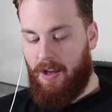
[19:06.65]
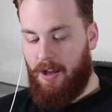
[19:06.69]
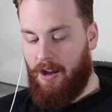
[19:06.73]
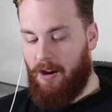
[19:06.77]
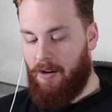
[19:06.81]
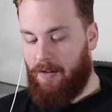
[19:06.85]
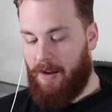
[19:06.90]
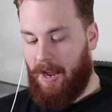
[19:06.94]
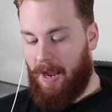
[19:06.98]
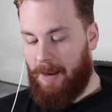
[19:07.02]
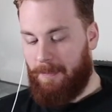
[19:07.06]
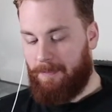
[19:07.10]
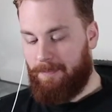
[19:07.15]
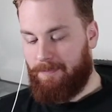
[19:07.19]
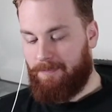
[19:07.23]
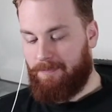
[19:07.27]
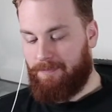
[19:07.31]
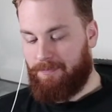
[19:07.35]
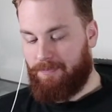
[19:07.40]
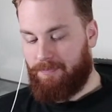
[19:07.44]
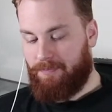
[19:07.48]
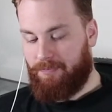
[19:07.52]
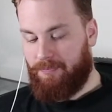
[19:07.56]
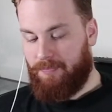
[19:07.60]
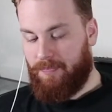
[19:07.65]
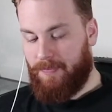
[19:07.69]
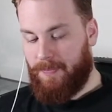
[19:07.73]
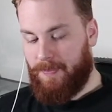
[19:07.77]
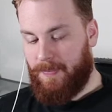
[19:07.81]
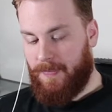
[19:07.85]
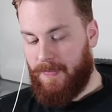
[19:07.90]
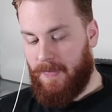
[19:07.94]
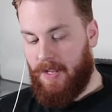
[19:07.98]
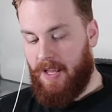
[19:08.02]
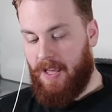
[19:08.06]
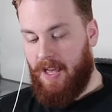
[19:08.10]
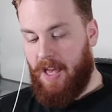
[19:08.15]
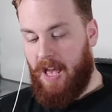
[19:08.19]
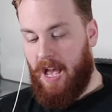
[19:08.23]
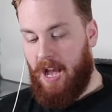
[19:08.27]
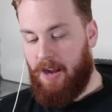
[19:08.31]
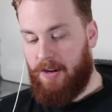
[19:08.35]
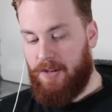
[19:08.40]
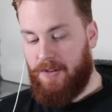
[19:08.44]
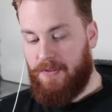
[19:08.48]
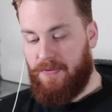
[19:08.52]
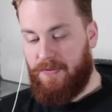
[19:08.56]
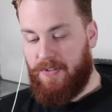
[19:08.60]
Okay. How
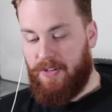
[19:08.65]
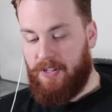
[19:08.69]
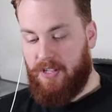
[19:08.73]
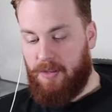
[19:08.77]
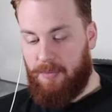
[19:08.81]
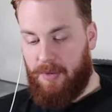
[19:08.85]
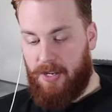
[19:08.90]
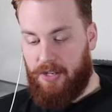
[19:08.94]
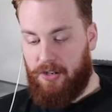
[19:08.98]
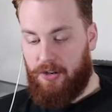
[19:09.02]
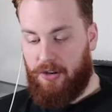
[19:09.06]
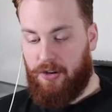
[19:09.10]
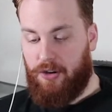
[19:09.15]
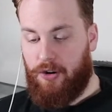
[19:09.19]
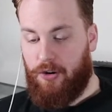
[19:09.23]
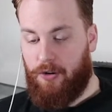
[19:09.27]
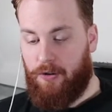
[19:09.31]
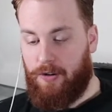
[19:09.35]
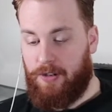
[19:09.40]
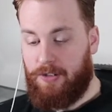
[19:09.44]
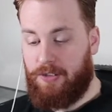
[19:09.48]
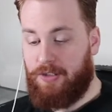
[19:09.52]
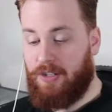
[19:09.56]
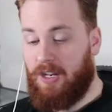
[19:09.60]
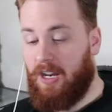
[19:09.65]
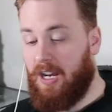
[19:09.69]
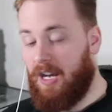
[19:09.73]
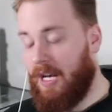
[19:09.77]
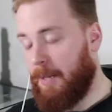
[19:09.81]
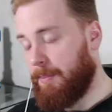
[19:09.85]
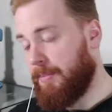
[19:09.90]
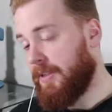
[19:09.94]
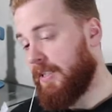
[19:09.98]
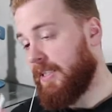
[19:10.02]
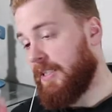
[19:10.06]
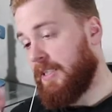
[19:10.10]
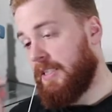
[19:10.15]
do you feel about your current job?